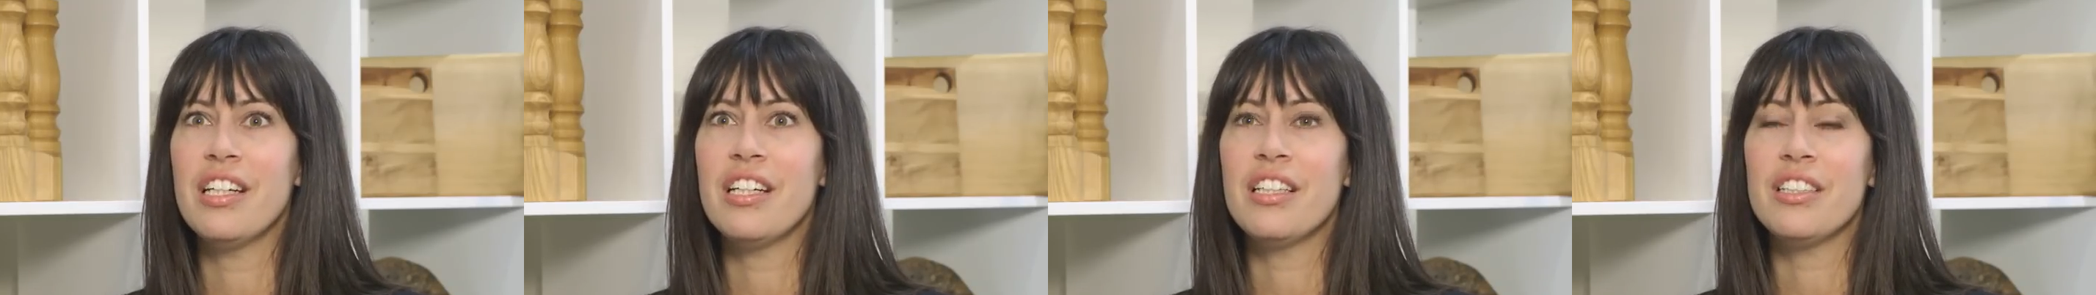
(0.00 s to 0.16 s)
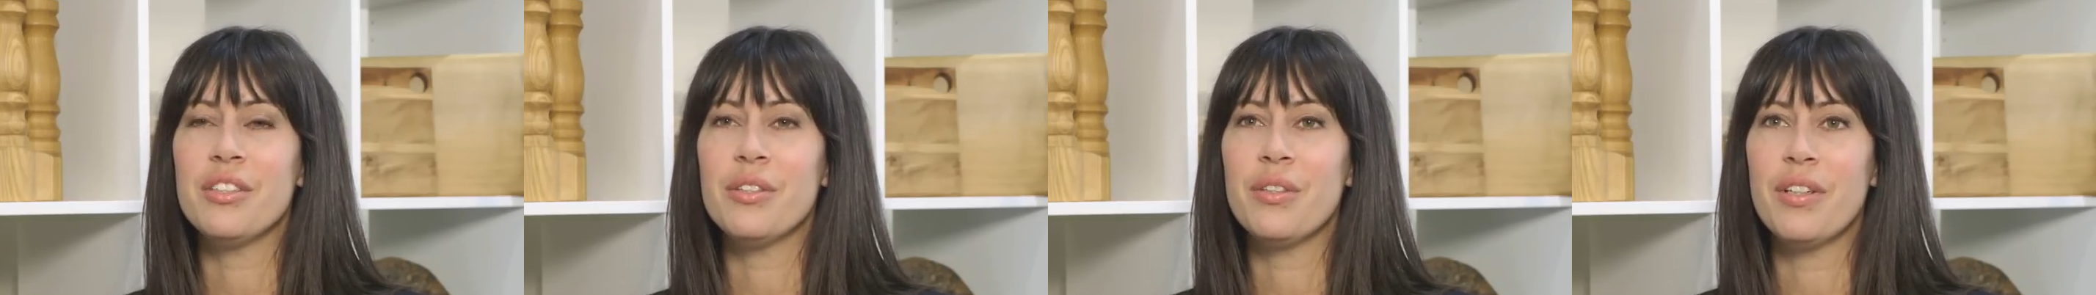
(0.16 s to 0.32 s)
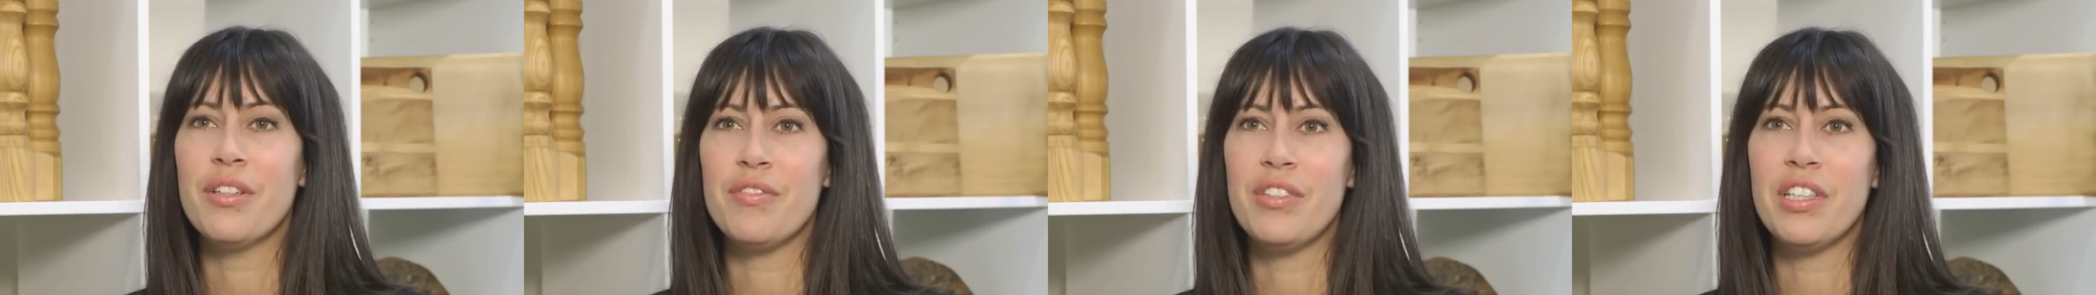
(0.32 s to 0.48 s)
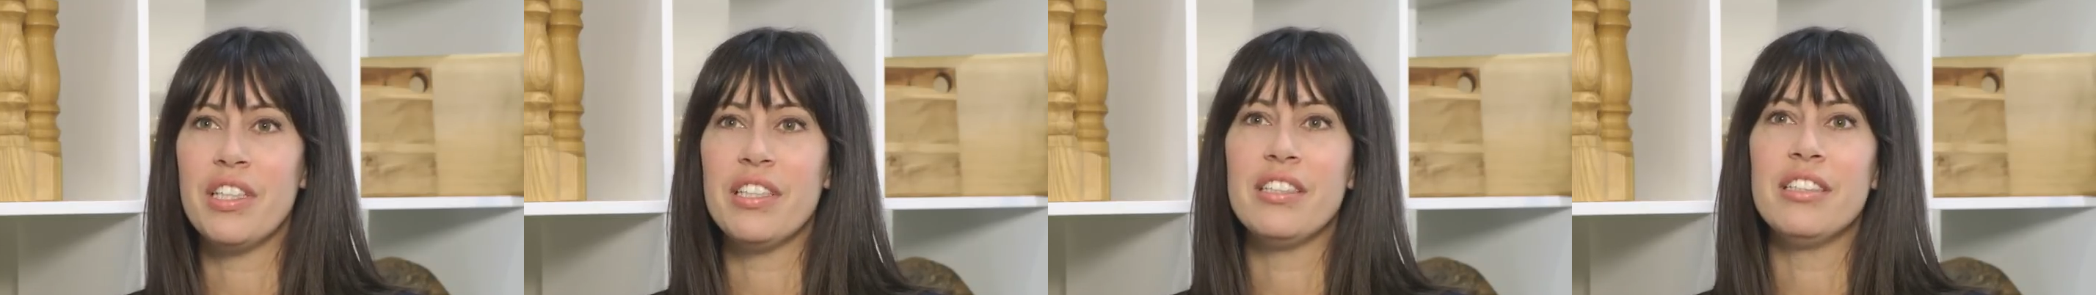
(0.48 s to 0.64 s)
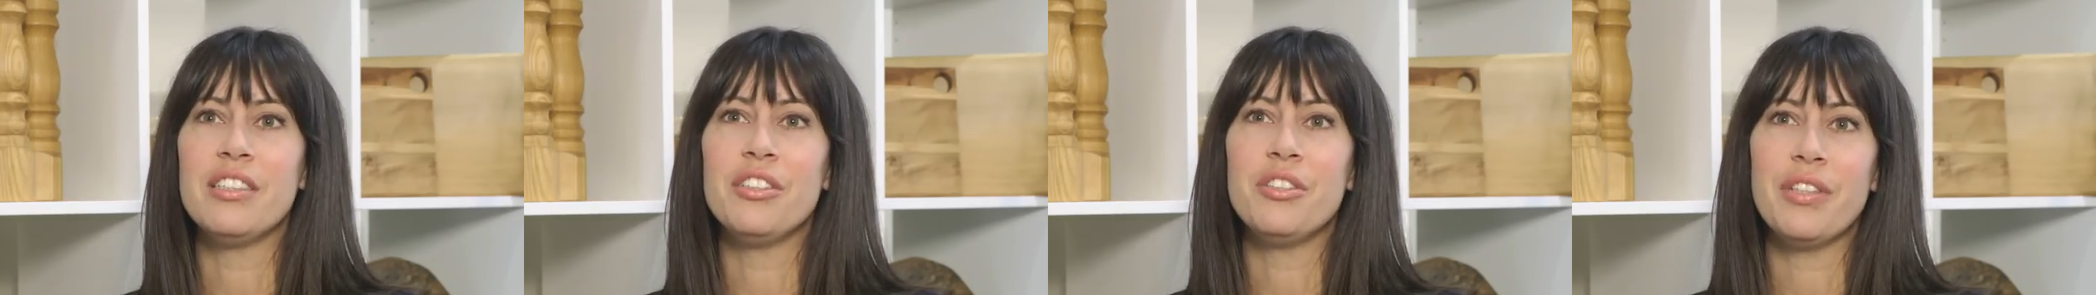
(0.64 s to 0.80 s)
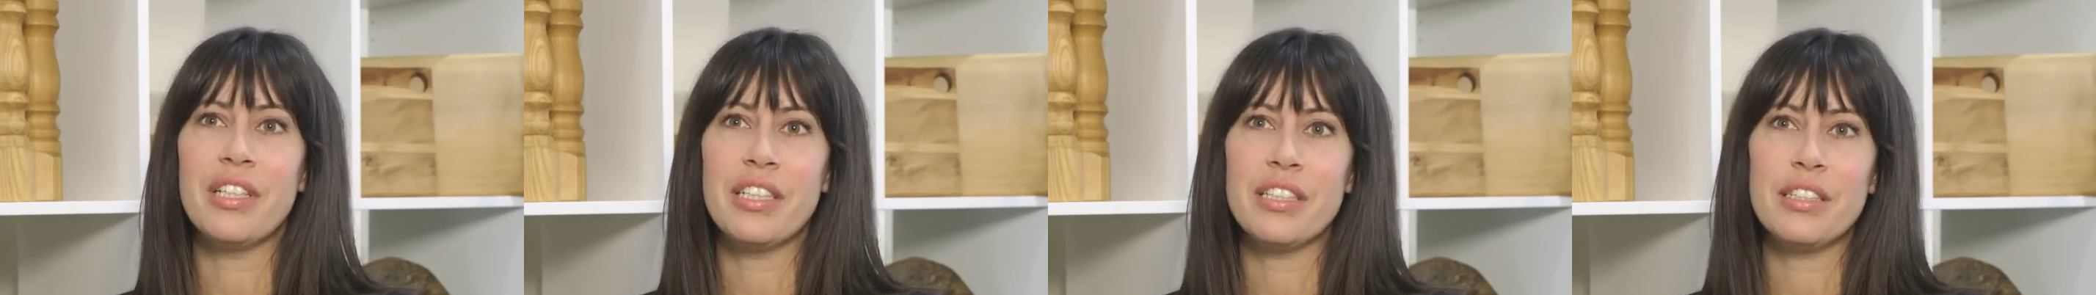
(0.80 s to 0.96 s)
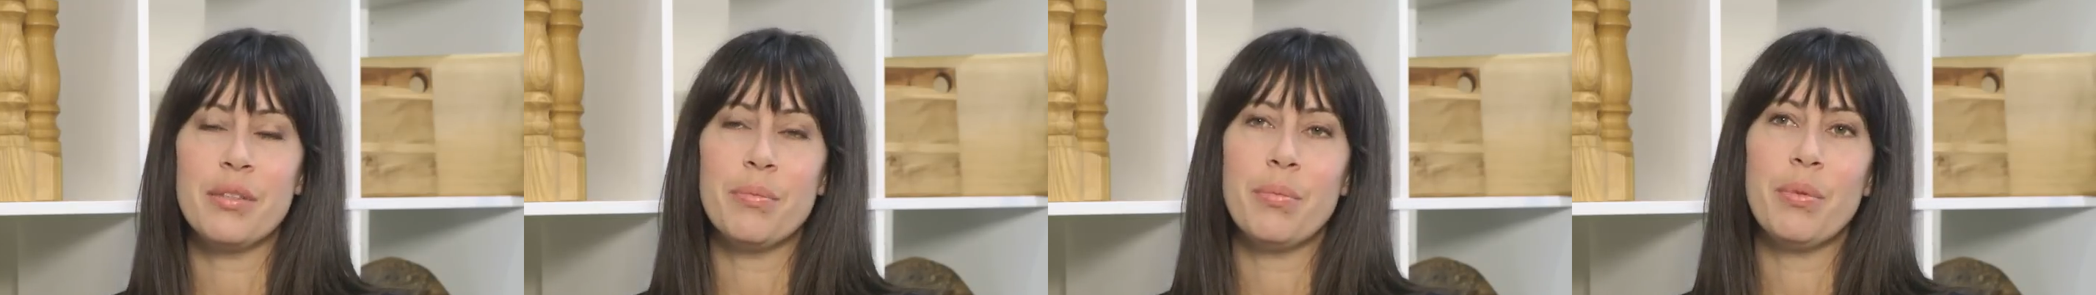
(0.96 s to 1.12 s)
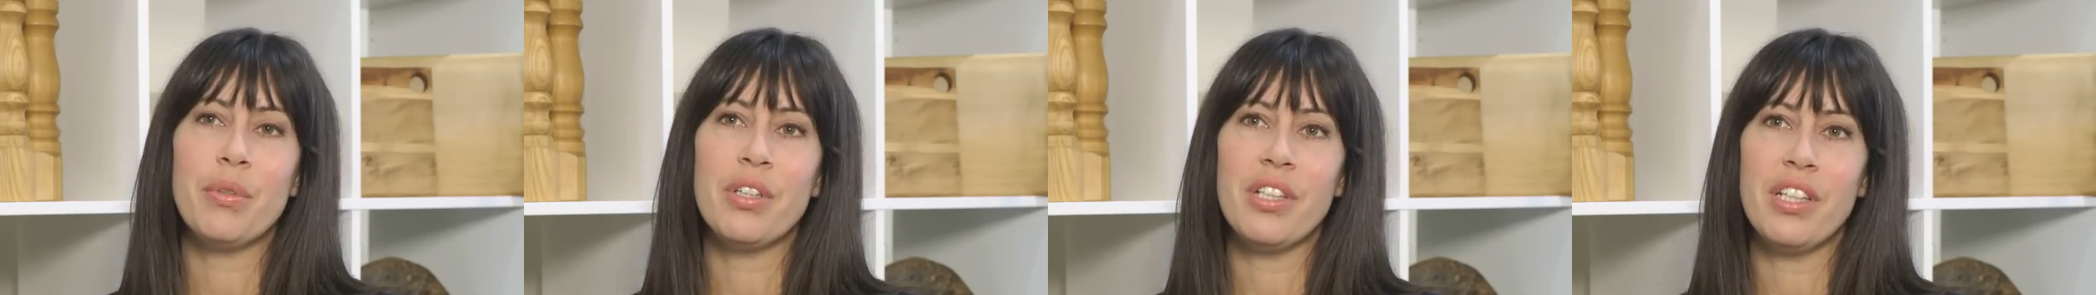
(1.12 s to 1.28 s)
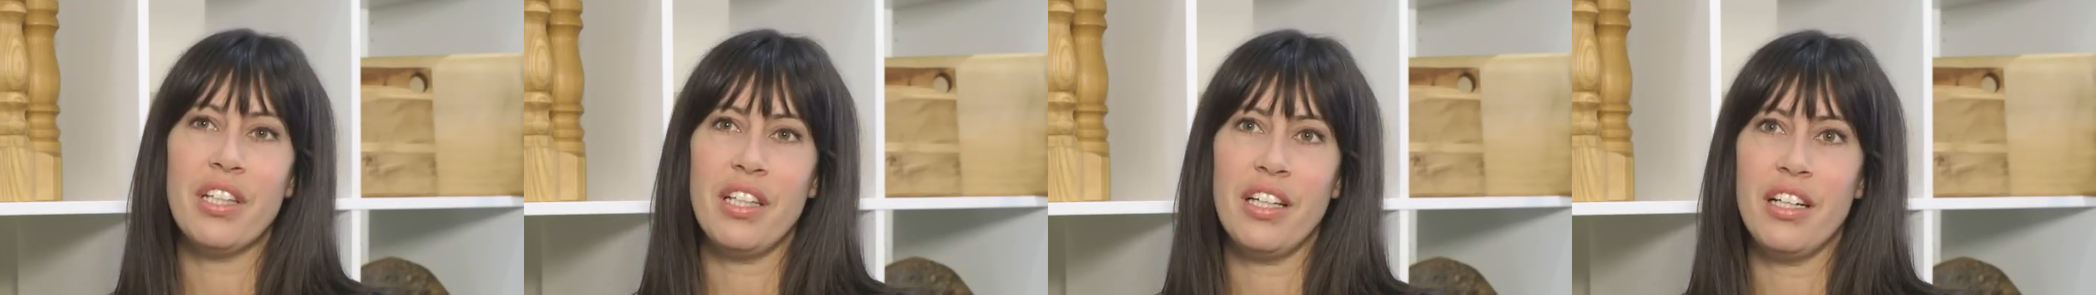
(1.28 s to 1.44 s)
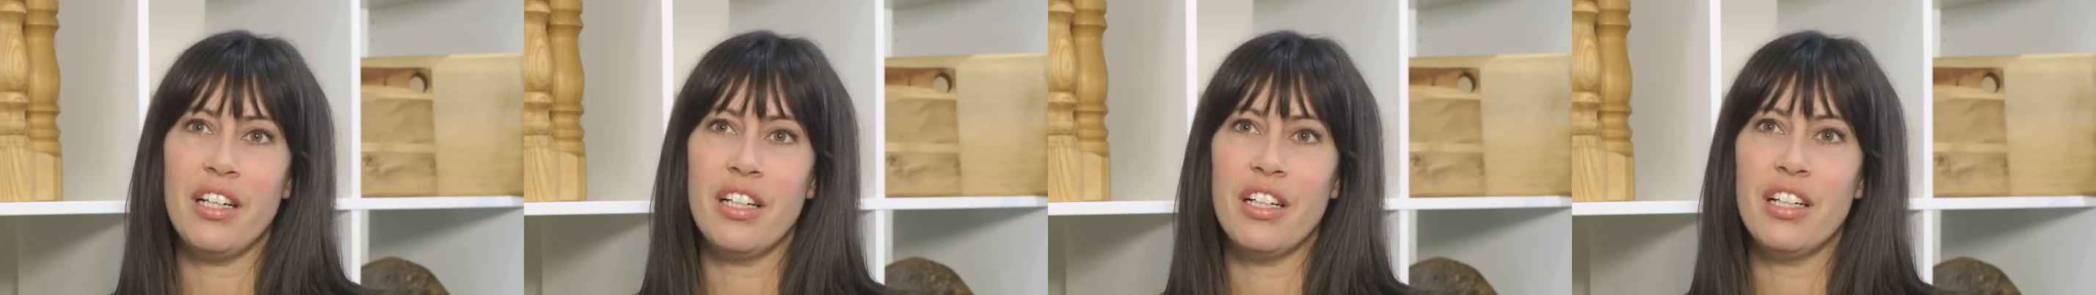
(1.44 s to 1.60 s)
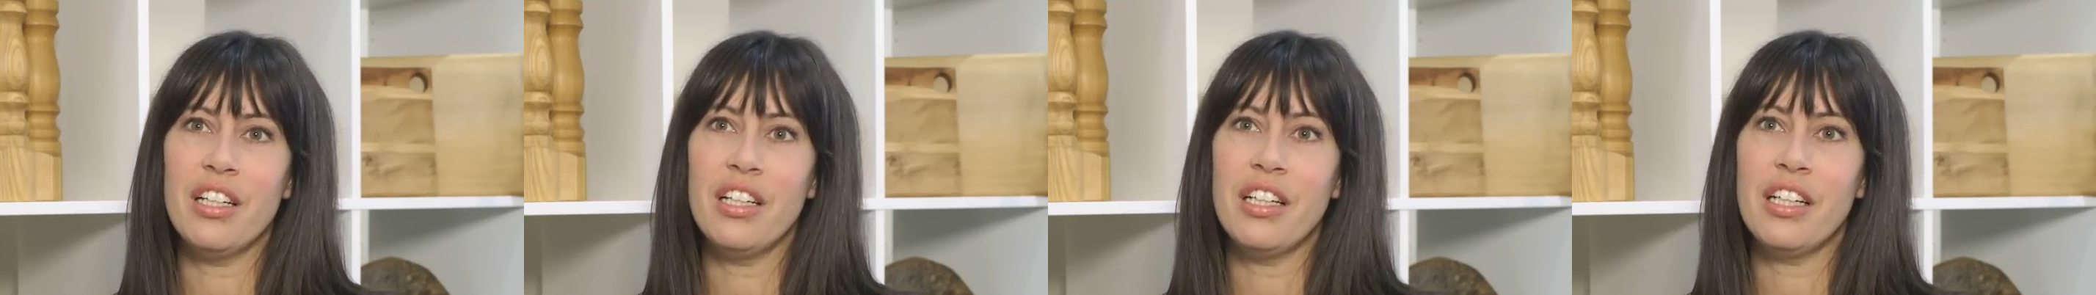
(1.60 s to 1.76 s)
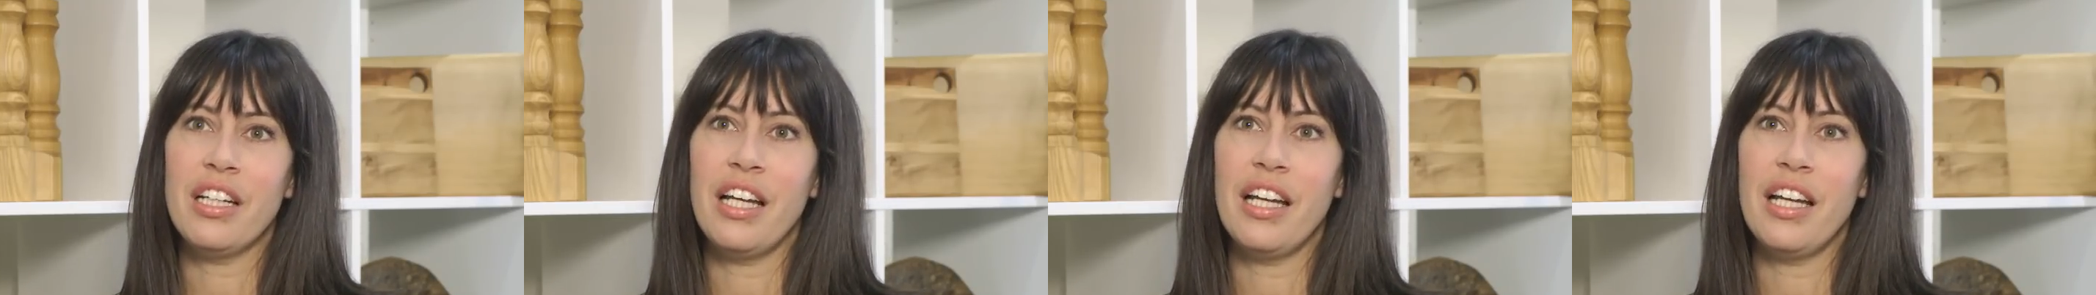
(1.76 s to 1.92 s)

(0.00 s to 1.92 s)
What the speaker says: So I've done direct support there,